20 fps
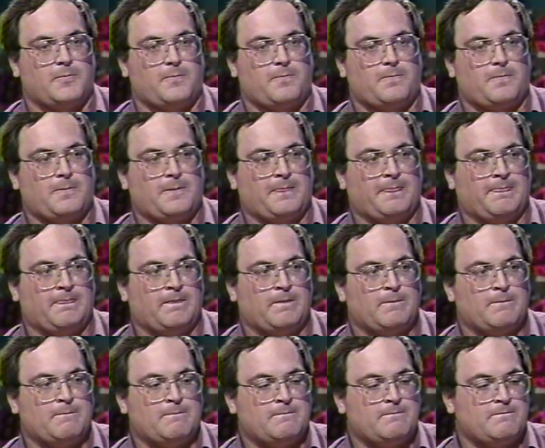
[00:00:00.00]
what is your
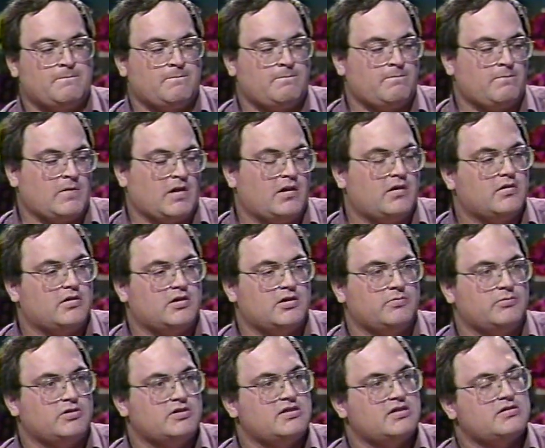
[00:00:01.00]
occupation?
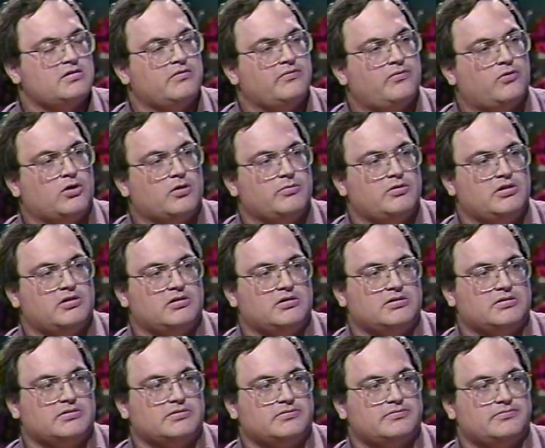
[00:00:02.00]
I'm assistant foreman in
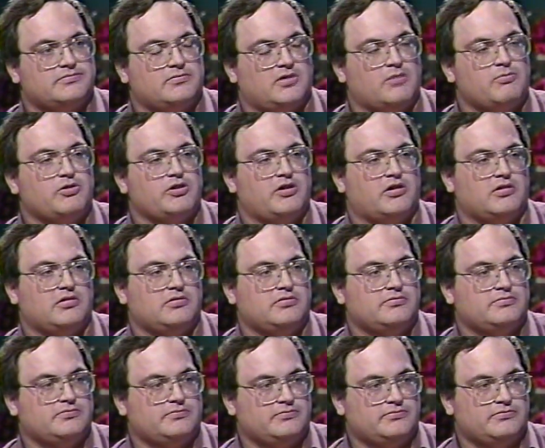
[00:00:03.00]
a lumber yard.
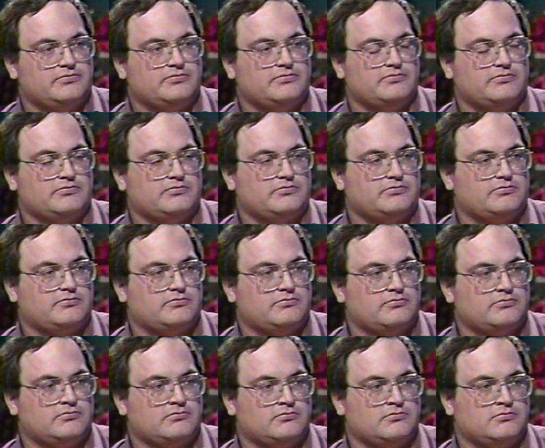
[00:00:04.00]
Okay, so you
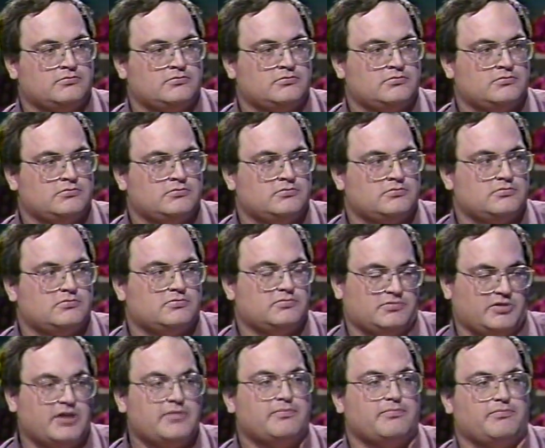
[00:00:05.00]
move lots of lumber,
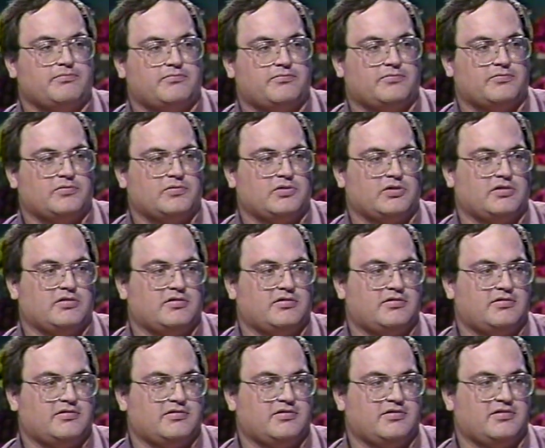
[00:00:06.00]
I noticed when I shook your
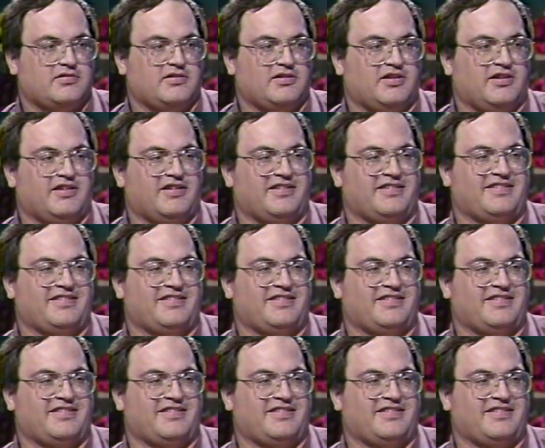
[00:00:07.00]
hand, you got real